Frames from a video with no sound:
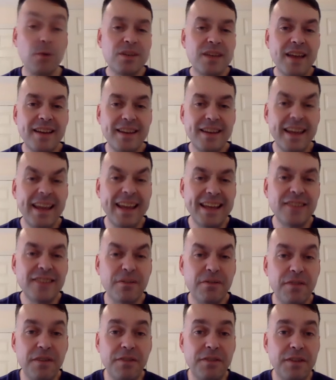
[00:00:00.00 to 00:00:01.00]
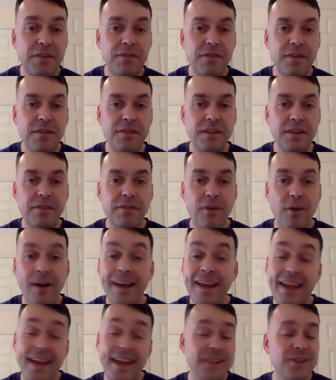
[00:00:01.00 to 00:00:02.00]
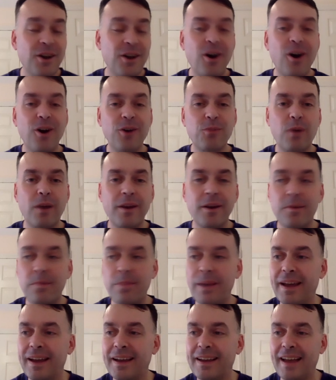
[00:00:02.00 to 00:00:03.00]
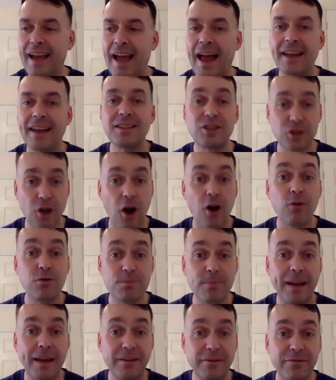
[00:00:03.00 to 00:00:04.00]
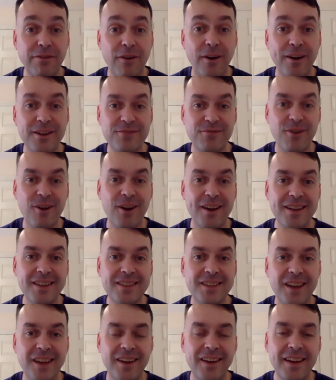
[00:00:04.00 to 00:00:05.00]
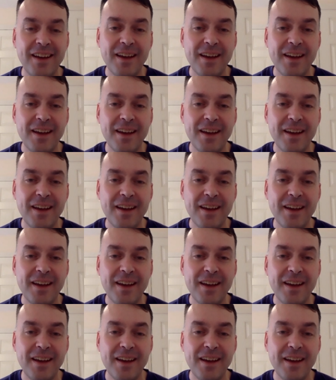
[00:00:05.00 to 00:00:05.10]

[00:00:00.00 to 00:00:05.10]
said. It is a 50 50 fight. It is a hard one to pick, and styles make fights, right? So,